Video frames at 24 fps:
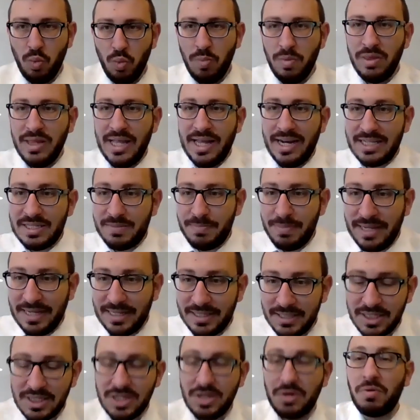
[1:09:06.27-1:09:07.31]
Let us be
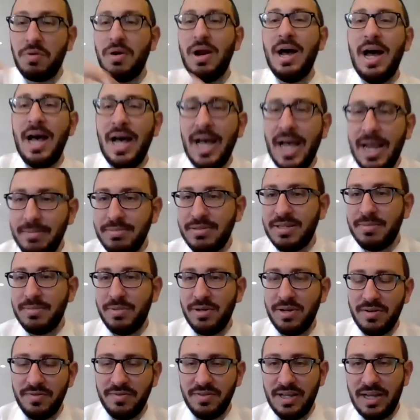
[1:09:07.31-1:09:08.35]
inscribed in the book
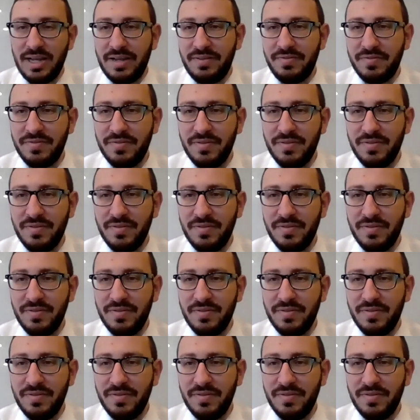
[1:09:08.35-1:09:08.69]
of life.